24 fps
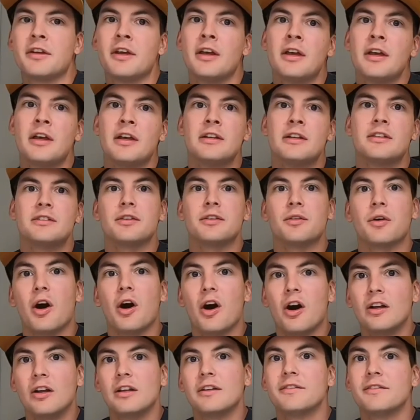So
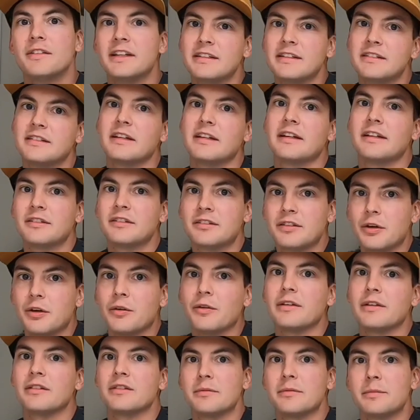all of this is going
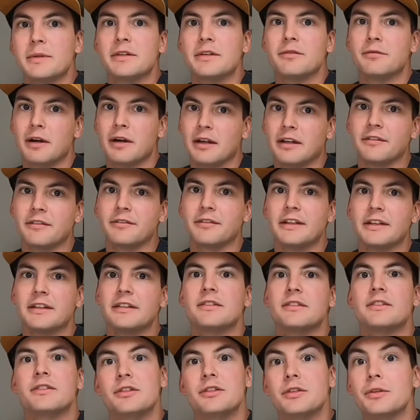to be relevant
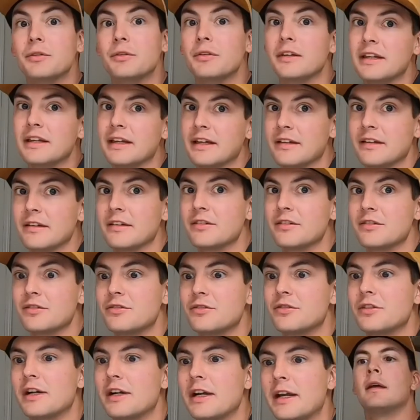to the
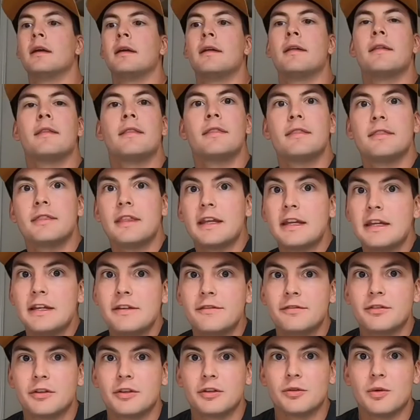industry. Thank you
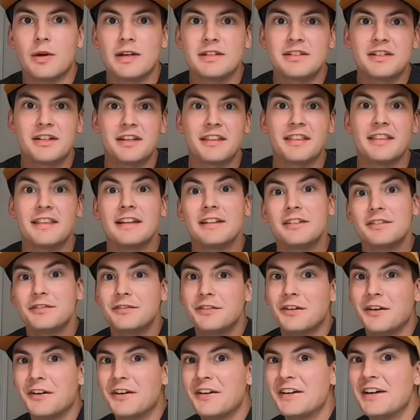for watching this
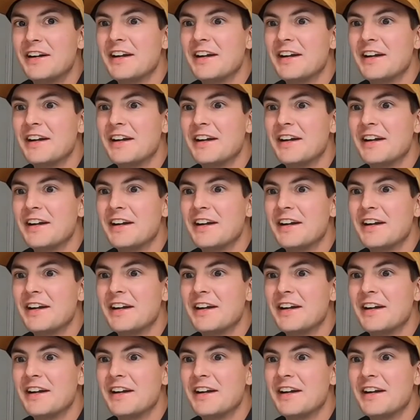far.